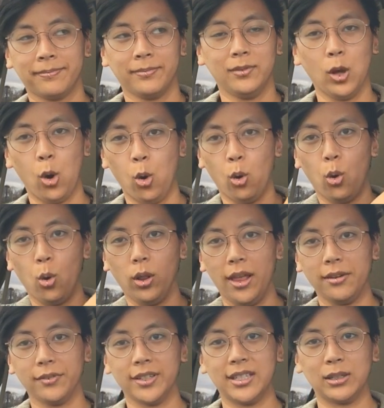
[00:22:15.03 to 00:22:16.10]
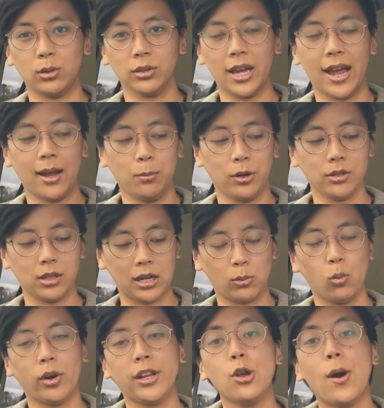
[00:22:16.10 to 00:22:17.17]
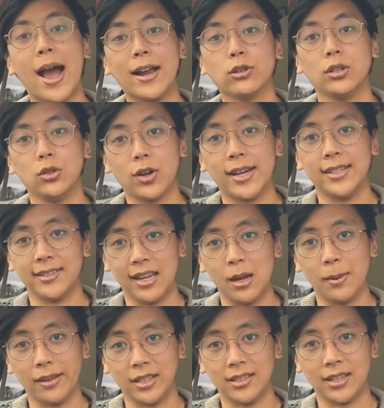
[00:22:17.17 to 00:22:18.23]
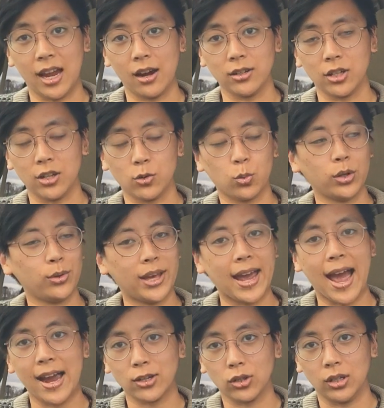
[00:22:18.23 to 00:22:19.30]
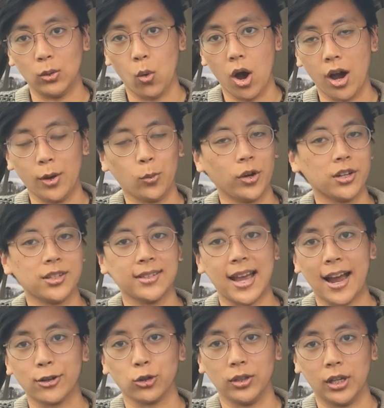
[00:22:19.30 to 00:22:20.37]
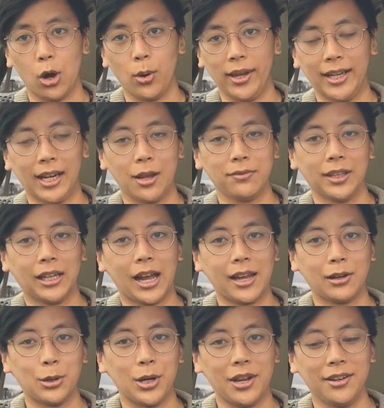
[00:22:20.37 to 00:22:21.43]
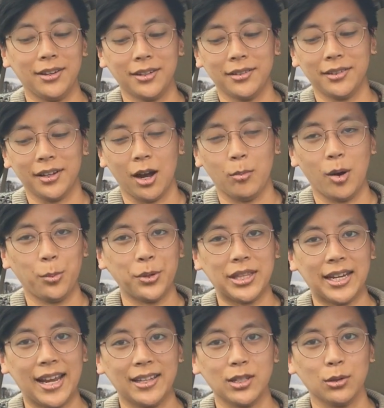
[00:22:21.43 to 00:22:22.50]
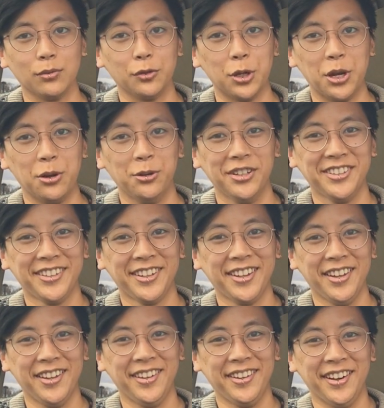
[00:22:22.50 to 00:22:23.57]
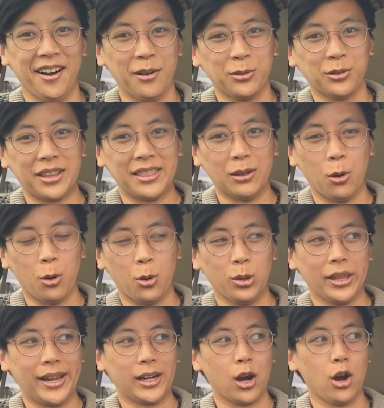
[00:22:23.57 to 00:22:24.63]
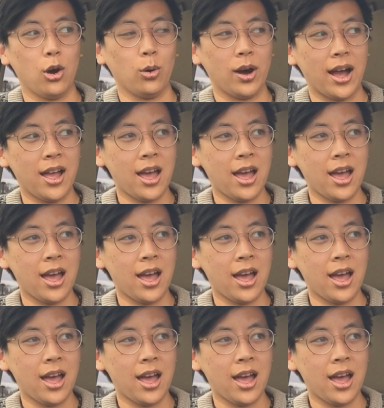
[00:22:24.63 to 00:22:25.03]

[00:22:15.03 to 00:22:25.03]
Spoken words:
the hole every single time where it's like, what are you actually trying to say about these characters? What do they actually want? Where is this actually going? And I feel like I couldn't come up with an answer for you. Other than the whole, like, oh,